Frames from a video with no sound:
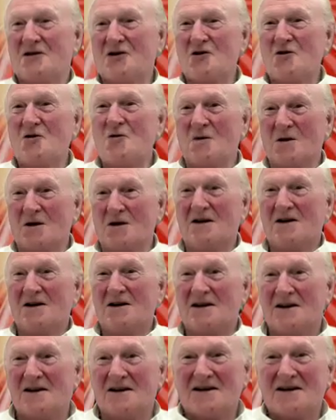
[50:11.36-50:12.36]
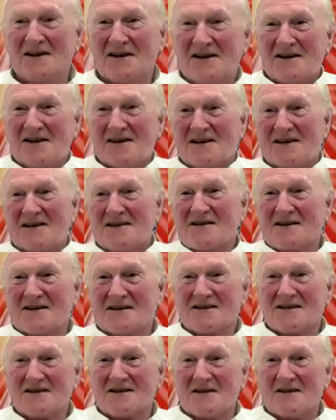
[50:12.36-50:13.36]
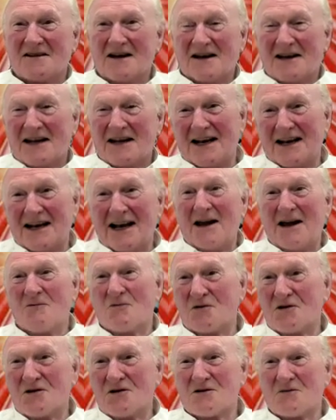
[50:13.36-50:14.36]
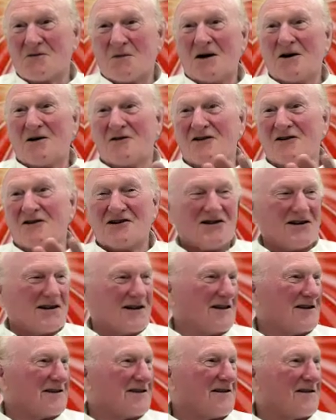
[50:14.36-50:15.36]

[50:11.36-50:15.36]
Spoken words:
human, isn't it? So, and that name will disappear eventually.